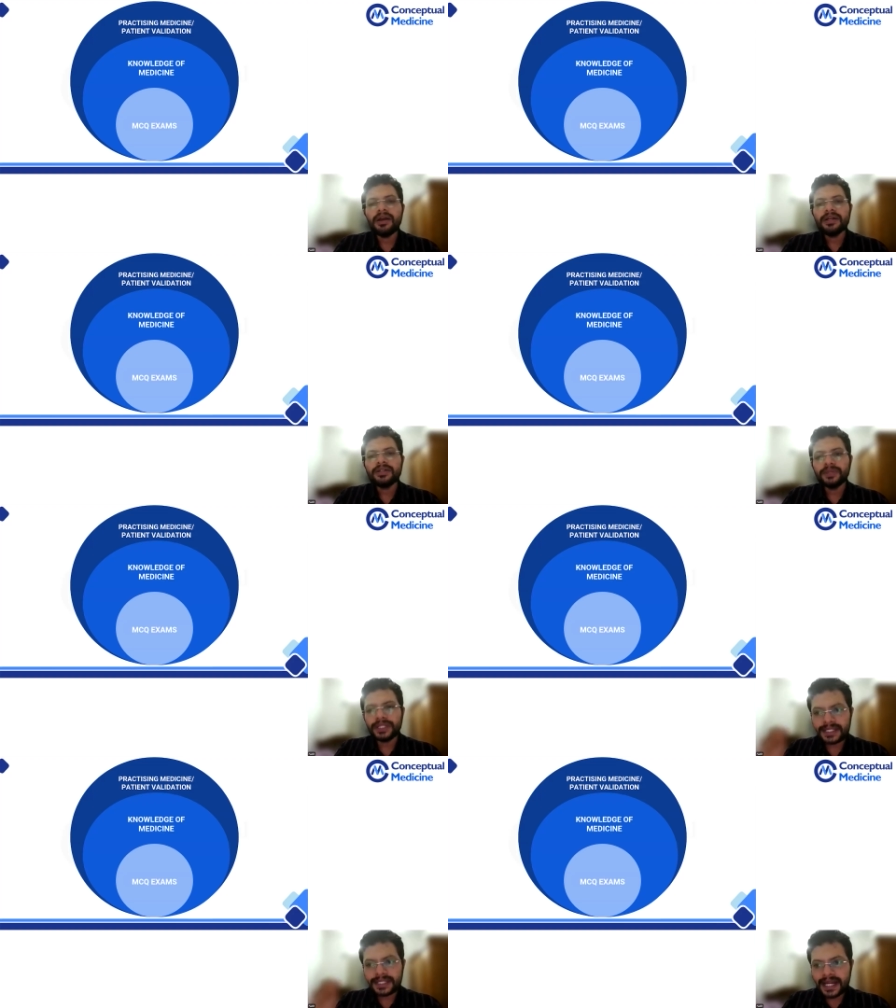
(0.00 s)
So
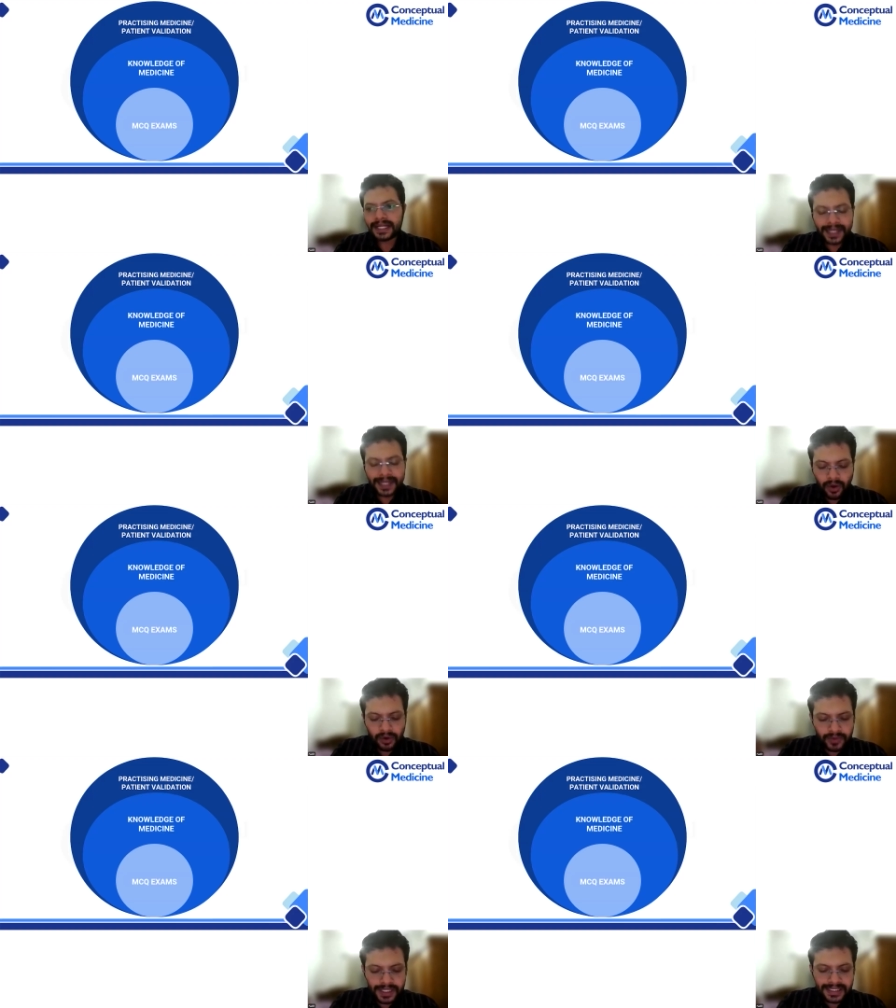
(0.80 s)
this is a slide that I
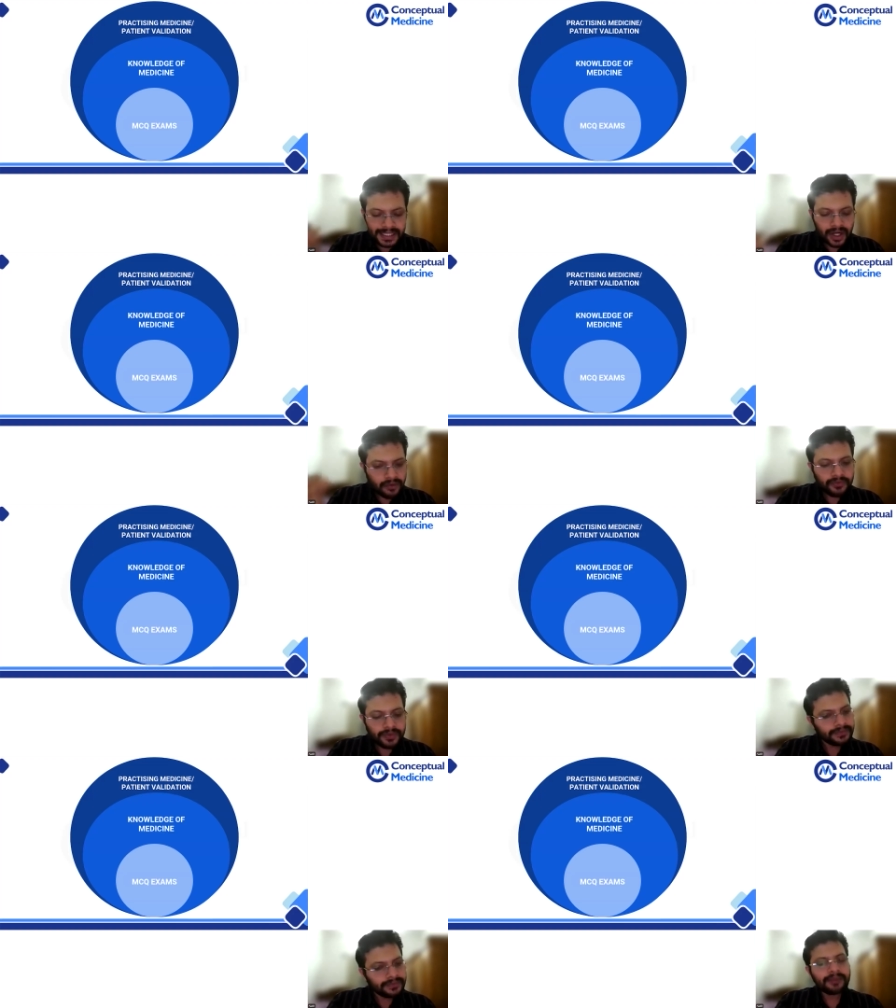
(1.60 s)
always start off with
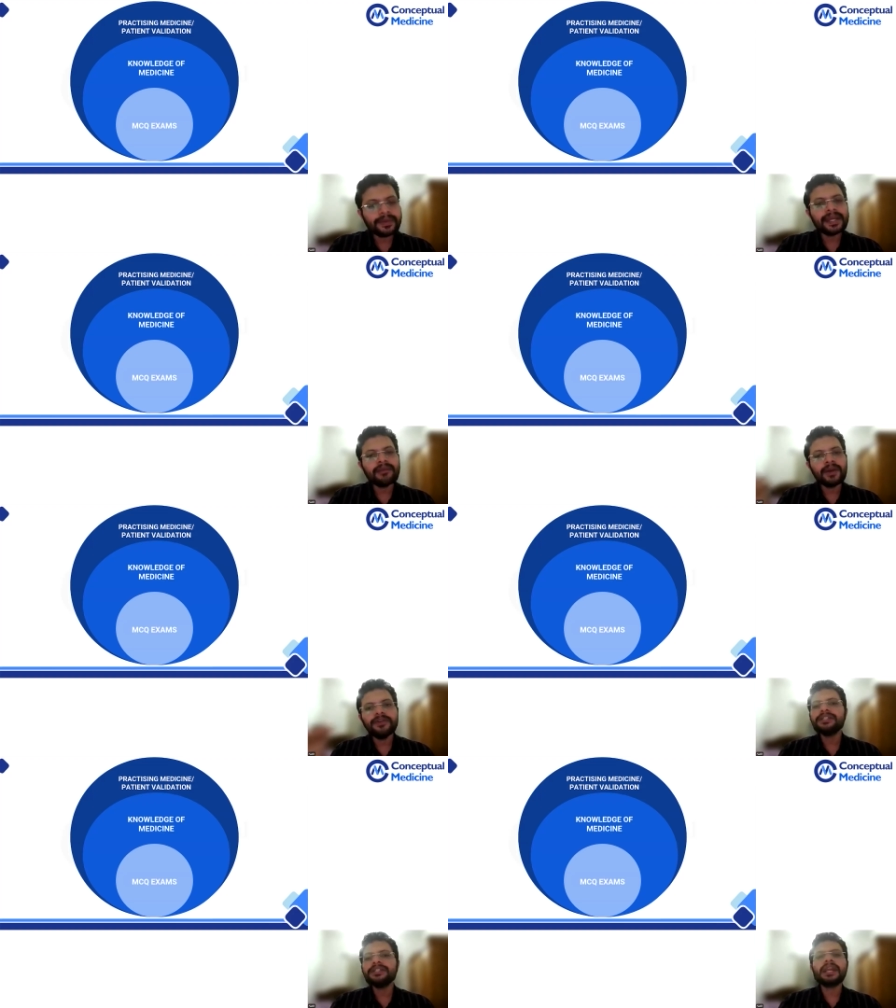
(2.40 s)
when I'm taking my
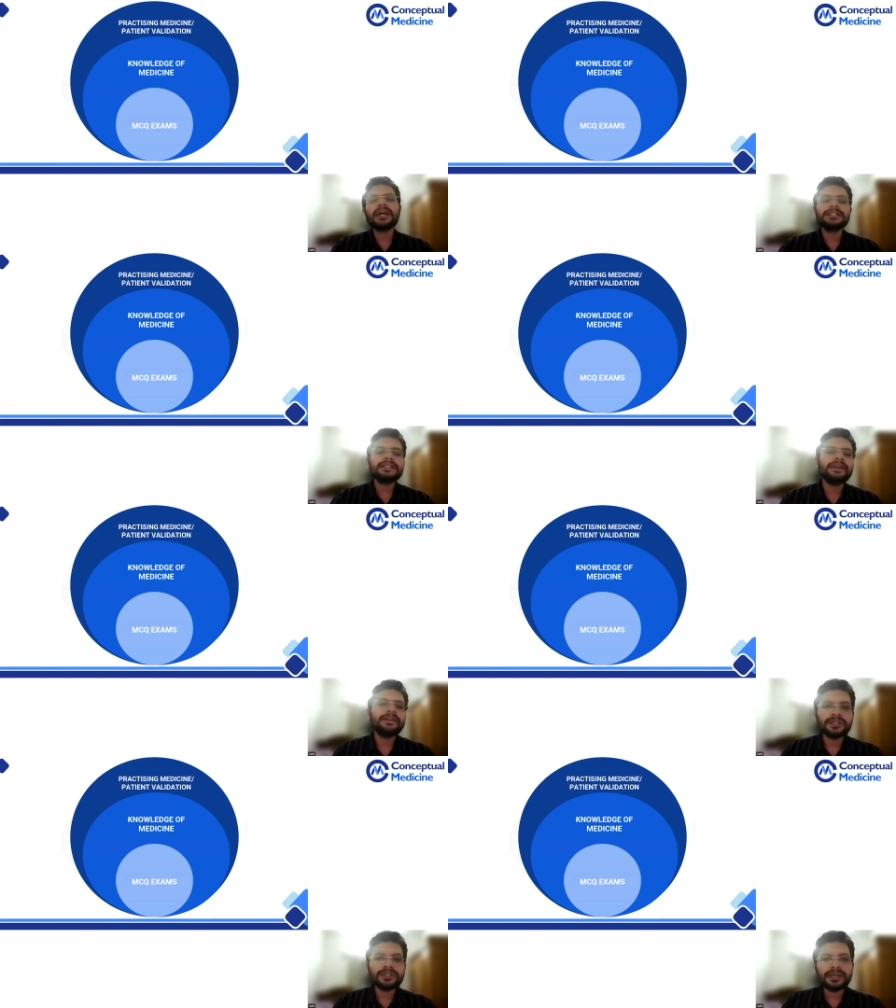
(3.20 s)
first class
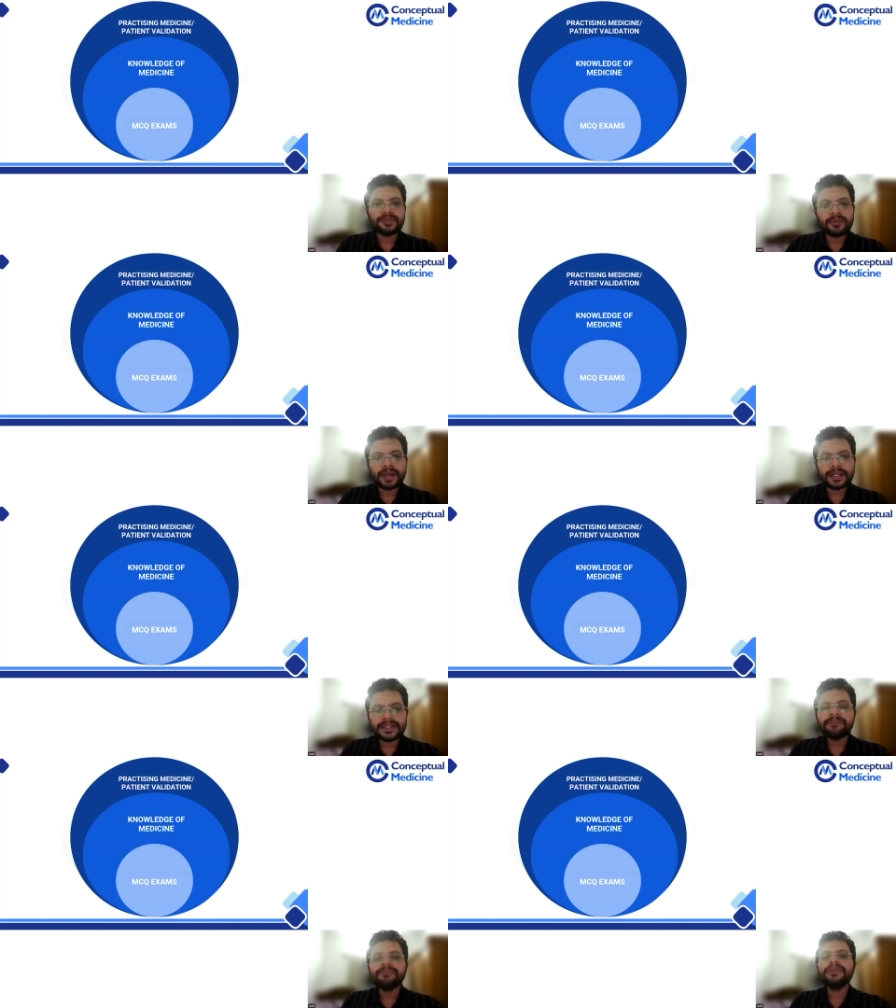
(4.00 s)
in conceptual medicine.